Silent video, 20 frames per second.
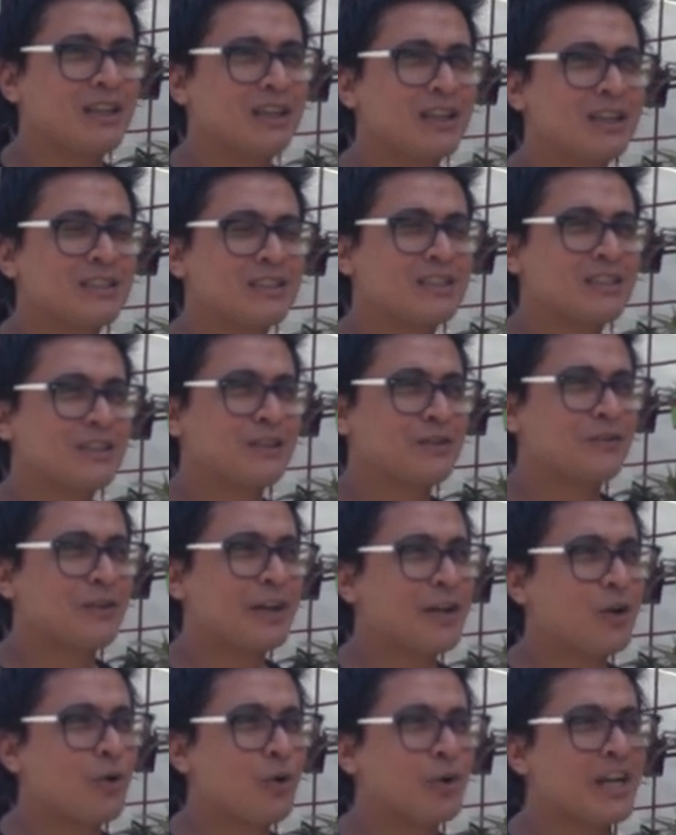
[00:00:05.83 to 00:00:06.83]
It's a
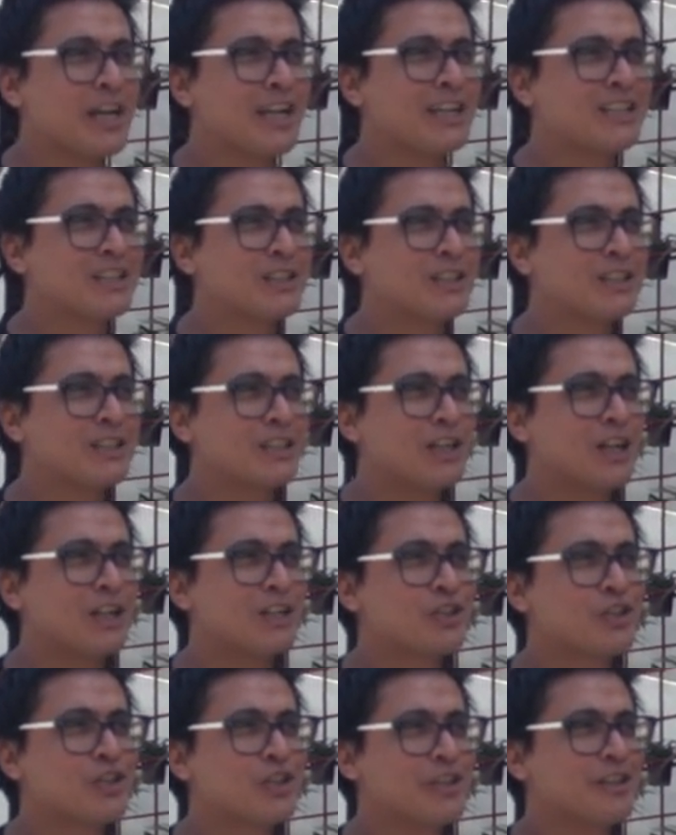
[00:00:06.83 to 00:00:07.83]
very oriental
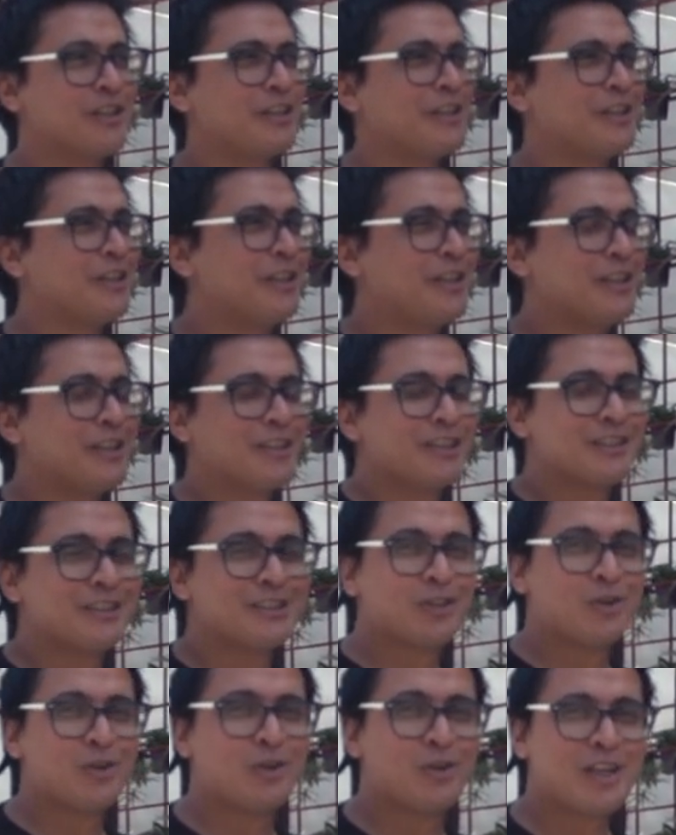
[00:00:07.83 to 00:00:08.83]
culture.
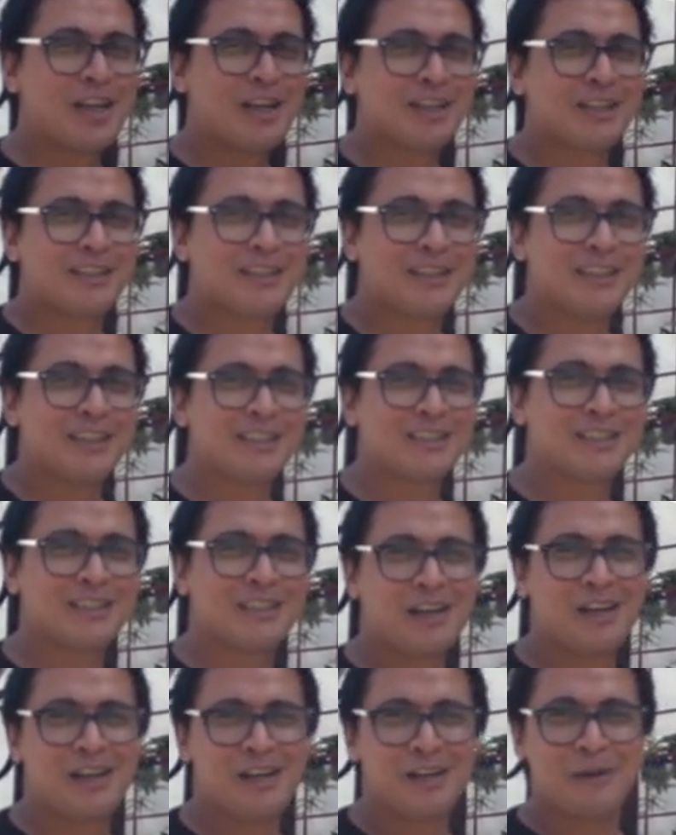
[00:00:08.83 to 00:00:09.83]
So yeah, it
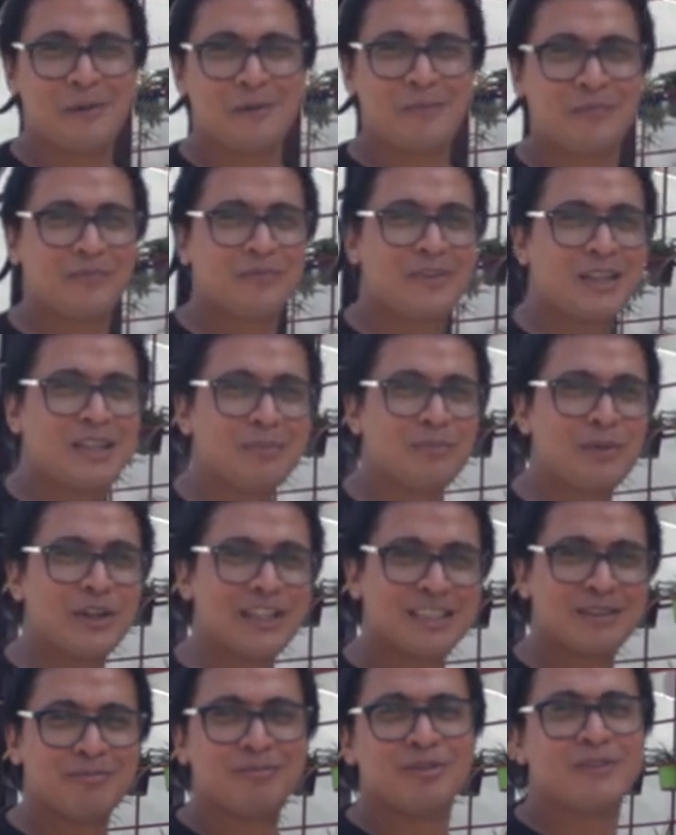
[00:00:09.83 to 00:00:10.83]

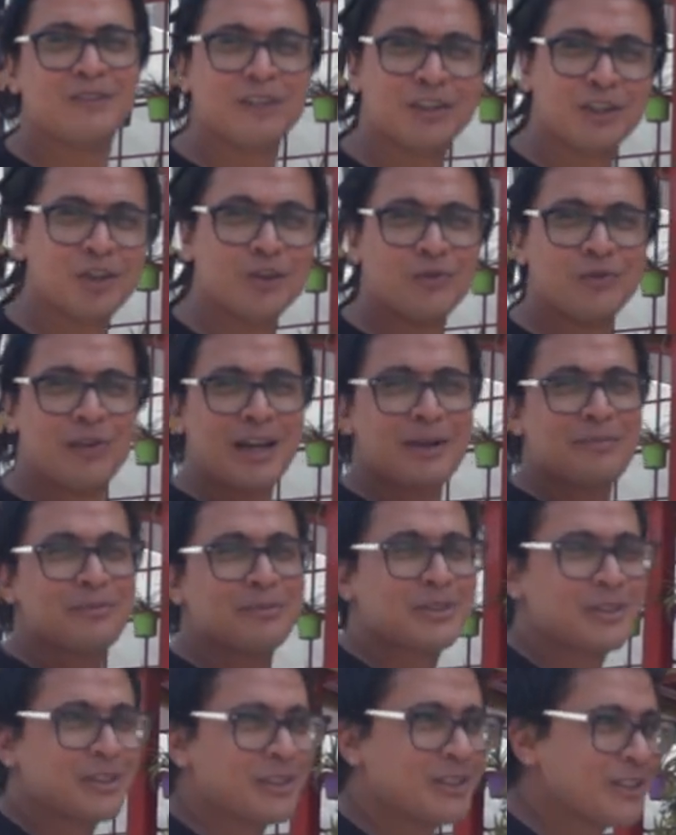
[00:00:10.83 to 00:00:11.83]
brings in the good
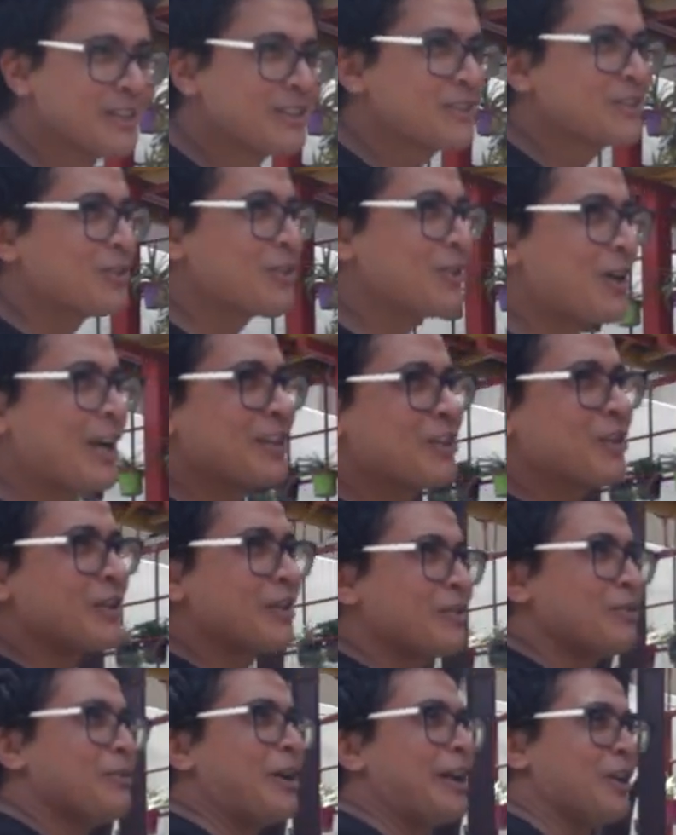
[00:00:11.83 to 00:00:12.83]
vibes. So I
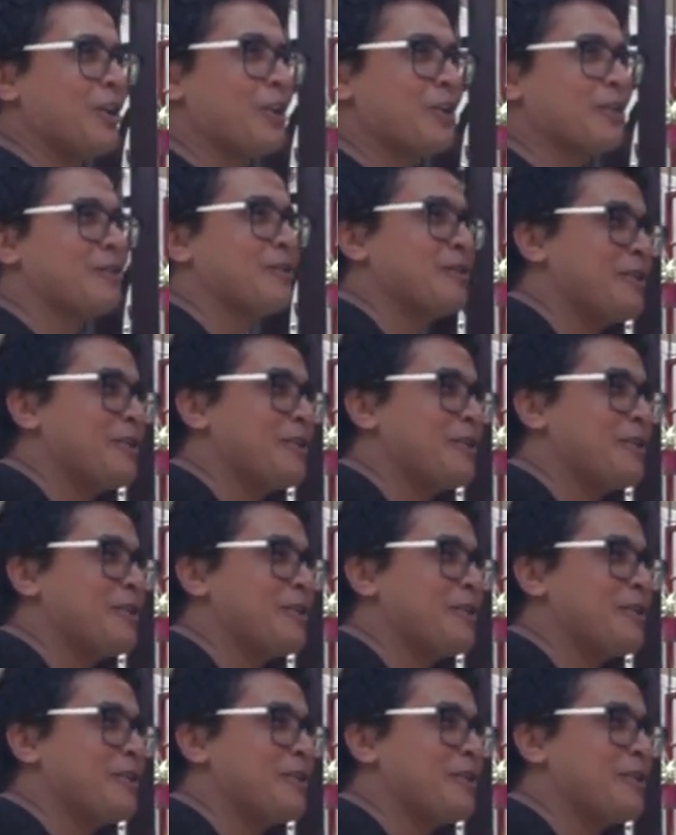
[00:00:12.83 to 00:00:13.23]
thought, why not